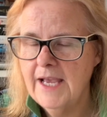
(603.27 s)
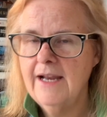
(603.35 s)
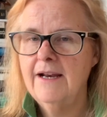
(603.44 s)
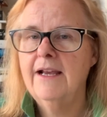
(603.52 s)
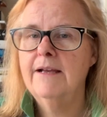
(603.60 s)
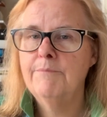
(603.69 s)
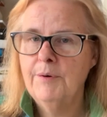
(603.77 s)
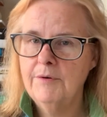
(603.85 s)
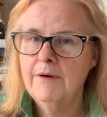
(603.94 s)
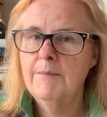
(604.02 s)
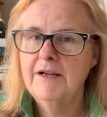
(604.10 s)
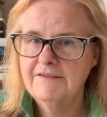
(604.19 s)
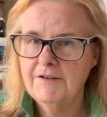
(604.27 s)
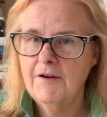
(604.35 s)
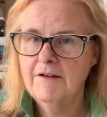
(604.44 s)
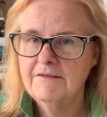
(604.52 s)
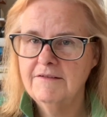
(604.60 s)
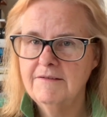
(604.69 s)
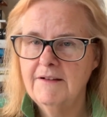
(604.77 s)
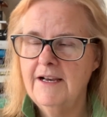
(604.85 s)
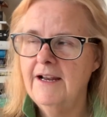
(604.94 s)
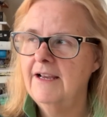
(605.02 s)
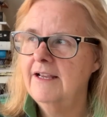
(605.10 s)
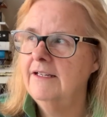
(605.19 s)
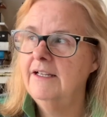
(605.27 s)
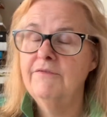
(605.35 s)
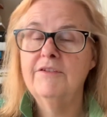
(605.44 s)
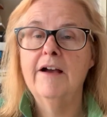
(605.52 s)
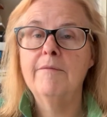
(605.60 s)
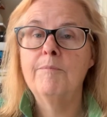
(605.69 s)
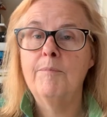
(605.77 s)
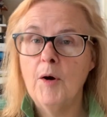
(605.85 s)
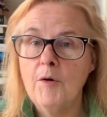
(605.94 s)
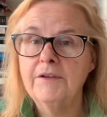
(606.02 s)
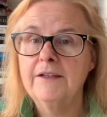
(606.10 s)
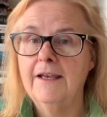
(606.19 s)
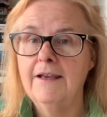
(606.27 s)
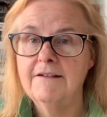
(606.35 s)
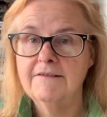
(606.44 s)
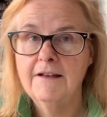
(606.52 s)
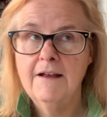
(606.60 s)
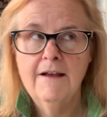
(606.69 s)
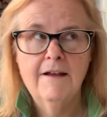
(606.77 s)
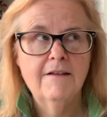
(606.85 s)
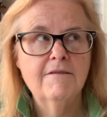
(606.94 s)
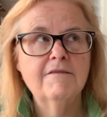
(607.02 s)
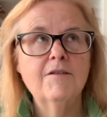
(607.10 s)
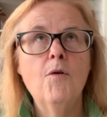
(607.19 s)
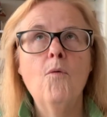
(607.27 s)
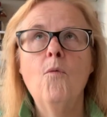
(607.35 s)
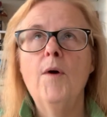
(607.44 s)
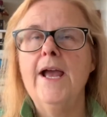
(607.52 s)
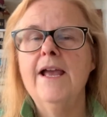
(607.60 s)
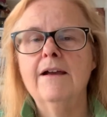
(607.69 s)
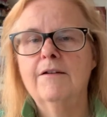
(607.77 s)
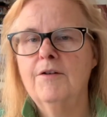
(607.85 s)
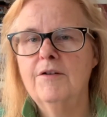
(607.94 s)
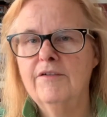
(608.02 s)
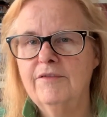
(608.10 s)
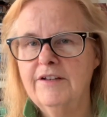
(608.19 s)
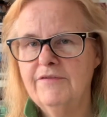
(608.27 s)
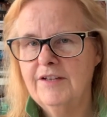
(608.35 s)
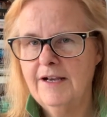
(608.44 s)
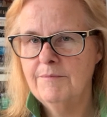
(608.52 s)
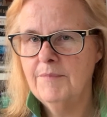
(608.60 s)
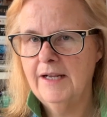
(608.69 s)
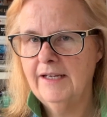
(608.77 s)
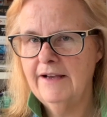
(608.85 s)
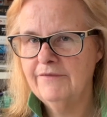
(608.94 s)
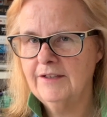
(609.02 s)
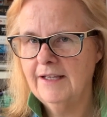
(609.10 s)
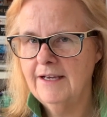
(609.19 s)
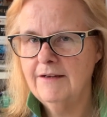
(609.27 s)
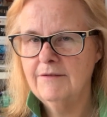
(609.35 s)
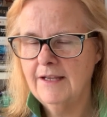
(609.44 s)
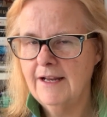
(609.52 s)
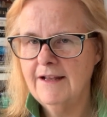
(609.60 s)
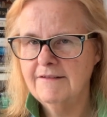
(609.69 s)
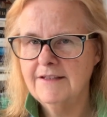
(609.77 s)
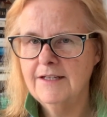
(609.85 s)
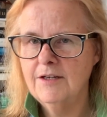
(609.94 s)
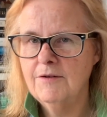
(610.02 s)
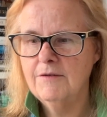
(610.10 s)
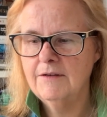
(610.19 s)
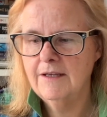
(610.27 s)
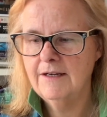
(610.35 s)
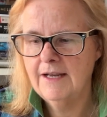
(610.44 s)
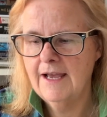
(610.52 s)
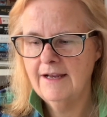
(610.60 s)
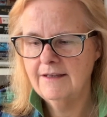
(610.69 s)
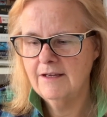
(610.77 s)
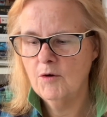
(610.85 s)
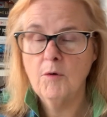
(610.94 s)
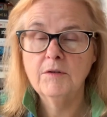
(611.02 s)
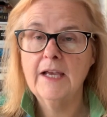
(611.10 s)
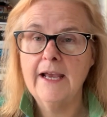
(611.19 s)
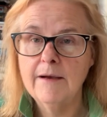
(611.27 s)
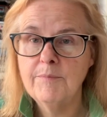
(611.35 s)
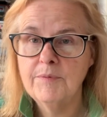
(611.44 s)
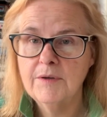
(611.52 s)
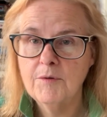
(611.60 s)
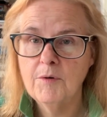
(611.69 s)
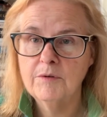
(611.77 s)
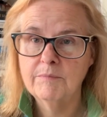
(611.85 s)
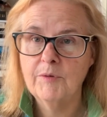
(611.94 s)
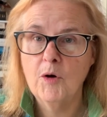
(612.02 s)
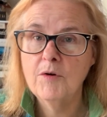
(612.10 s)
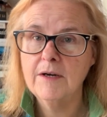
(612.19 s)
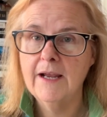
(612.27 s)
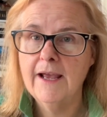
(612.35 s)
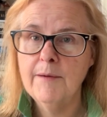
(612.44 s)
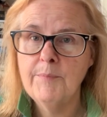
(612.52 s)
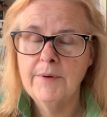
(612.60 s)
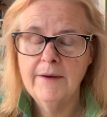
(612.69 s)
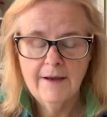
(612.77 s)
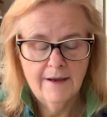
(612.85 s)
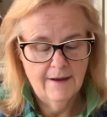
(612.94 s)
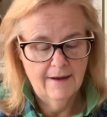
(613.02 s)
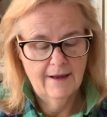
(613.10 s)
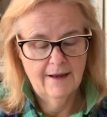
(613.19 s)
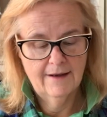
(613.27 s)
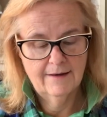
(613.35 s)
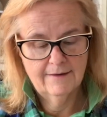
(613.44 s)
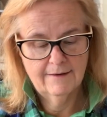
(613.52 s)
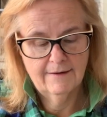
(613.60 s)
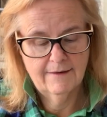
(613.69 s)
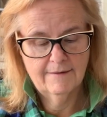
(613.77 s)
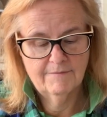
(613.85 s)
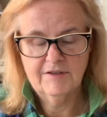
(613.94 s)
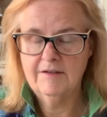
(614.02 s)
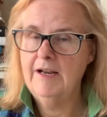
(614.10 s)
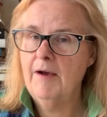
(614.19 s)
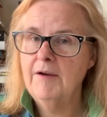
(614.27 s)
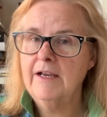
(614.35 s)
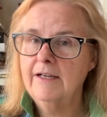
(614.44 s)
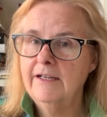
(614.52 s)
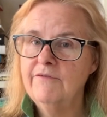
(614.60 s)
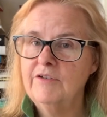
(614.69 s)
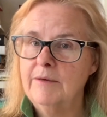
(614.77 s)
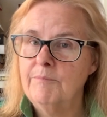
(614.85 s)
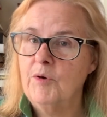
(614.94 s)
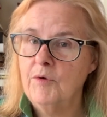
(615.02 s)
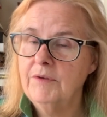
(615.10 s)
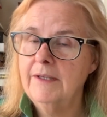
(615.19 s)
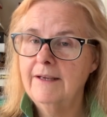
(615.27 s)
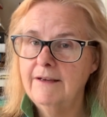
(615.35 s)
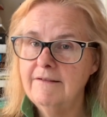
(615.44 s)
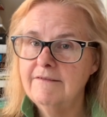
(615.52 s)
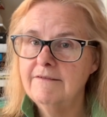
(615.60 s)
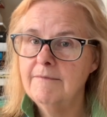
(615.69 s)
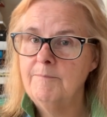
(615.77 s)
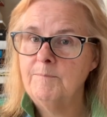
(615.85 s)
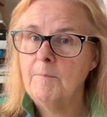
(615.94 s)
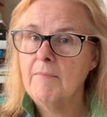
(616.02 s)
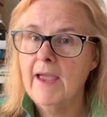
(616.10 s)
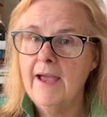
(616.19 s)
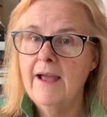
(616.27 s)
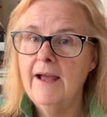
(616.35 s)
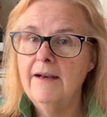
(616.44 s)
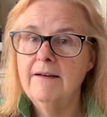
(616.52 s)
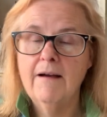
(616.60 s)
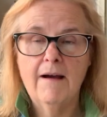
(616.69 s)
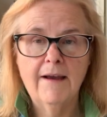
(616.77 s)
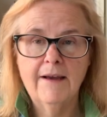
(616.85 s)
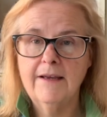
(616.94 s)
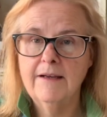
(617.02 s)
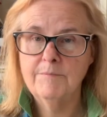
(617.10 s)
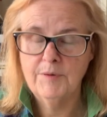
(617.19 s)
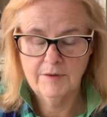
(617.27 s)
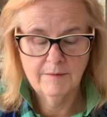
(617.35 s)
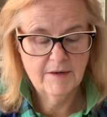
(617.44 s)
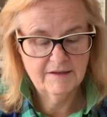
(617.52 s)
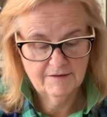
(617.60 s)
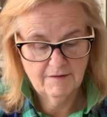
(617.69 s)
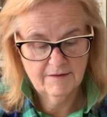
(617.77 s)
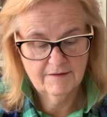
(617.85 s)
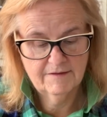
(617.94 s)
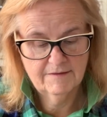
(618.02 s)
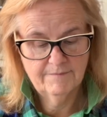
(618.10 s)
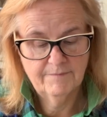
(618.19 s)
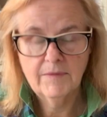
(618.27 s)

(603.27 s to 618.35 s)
and I can put on my socks and I can lift up both legs. There's no way it could have lifted up my left leg that has the new, that had the old hip, the old broken hip. And so now I can lift up both legs and I can put on my socks.